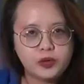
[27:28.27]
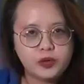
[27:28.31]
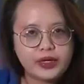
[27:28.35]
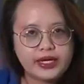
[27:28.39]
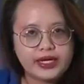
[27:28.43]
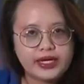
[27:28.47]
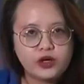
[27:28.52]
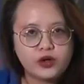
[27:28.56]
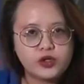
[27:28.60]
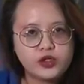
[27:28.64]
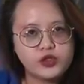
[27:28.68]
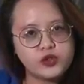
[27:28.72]

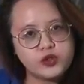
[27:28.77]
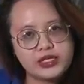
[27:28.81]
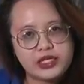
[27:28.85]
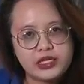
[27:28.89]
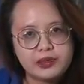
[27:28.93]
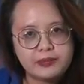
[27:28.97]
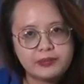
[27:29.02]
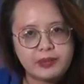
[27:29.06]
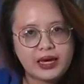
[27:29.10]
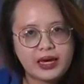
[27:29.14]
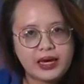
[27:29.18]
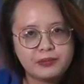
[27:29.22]
or to
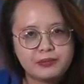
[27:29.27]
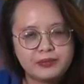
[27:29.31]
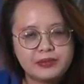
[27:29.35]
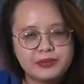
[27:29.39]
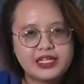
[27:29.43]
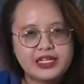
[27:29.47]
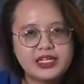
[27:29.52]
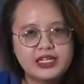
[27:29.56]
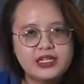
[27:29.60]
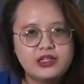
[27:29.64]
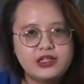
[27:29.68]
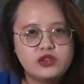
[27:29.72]
keep
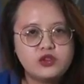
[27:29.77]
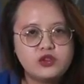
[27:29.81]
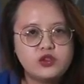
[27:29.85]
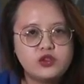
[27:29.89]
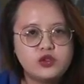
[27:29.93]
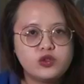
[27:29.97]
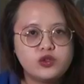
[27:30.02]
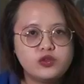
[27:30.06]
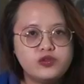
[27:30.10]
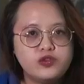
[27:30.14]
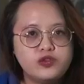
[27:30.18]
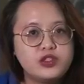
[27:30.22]
happy
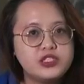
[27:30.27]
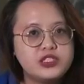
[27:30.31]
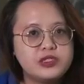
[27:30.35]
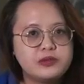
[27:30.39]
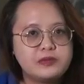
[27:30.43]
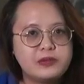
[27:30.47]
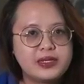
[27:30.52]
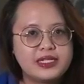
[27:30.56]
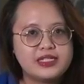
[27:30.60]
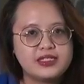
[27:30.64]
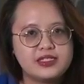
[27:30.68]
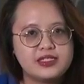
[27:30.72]
to future
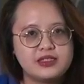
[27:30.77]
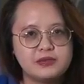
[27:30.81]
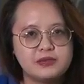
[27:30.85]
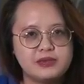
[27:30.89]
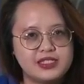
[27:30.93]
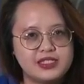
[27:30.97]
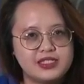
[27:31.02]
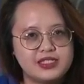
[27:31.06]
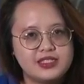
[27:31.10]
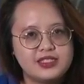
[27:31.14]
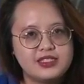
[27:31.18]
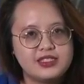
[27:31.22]

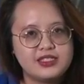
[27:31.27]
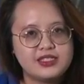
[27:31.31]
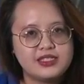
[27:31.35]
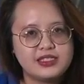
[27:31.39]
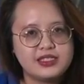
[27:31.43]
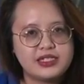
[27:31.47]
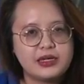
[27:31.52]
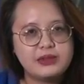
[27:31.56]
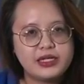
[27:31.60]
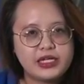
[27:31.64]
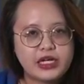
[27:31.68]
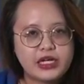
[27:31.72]
participants?
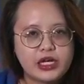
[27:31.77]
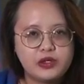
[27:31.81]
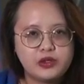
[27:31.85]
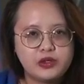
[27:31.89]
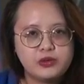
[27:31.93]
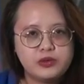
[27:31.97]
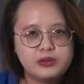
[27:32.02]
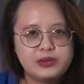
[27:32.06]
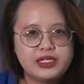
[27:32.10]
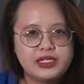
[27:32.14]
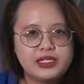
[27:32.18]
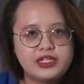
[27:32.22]
Something that you
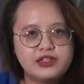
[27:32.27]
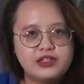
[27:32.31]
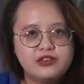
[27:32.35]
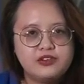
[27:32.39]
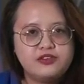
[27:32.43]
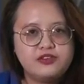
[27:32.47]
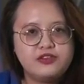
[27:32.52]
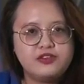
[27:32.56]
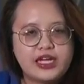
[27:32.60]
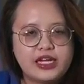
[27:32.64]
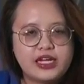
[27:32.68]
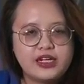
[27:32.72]
believe
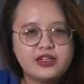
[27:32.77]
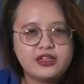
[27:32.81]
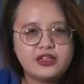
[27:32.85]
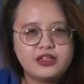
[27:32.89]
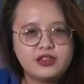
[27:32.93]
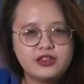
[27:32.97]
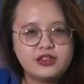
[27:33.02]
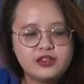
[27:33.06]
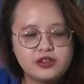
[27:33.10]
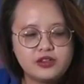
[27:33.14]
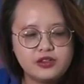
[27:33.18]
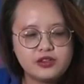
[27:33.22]
that
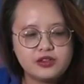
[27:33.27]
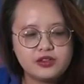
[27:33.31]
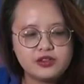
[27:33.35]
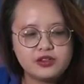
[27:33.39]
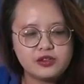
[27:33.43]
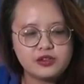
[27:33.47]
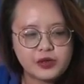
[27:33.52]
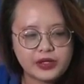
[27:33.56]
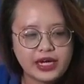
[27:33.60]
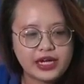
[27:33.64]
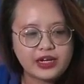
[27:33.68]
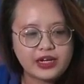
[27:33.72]
you
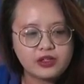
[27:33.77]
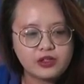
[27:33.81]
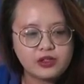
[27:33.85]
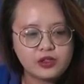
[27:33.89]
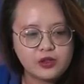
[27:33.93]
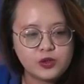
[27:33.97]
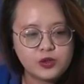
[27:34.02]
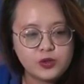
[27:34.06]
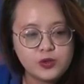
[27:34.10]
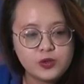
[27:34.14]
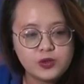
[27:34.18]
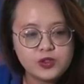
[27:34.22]
can
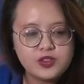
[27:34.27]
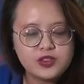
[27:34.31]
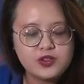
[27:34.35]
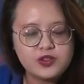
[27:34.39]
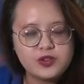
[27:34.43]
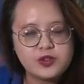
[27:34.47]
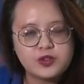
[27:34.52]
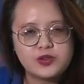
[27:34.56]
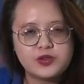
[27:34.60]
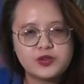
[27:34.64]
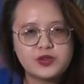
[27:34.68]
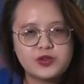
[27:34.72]
use
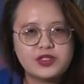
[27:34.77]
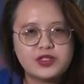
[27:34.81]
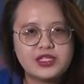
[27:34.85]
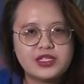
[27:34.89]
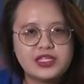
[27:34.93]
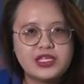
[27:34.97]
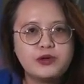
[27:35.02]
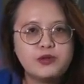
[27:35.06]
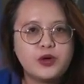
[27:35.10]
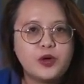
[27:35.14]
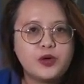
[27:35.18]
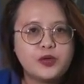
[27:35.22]
to
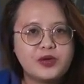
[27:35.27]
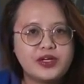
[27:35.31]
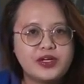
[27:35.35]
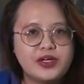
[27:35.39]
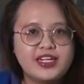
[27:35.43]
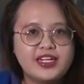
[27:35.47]
keep going.